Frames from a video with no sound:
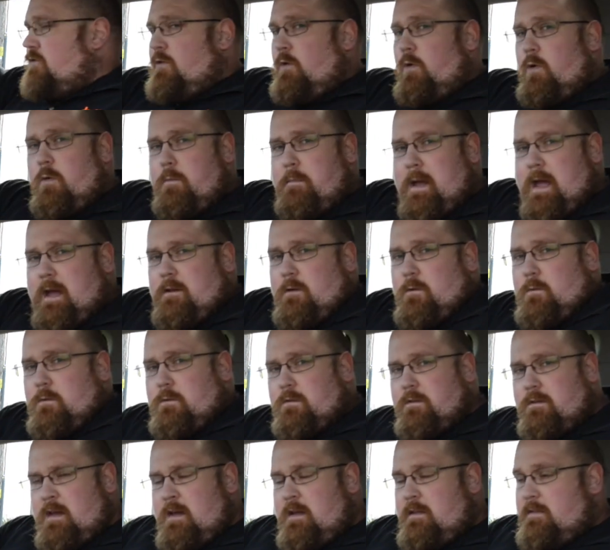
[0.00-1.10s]
door
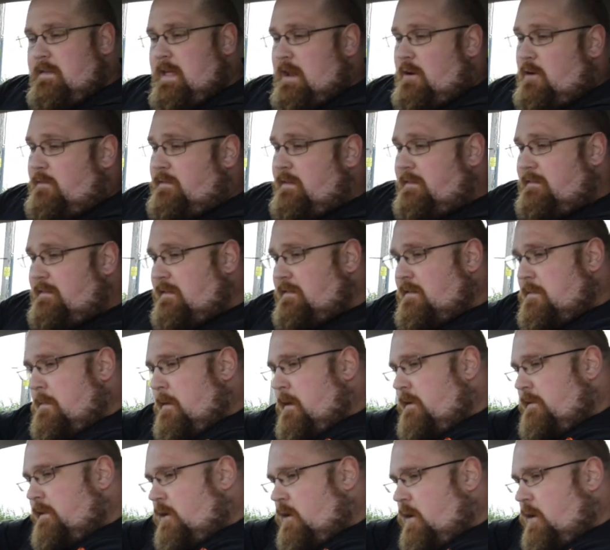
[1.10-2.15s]
panels. Then on the centre part of the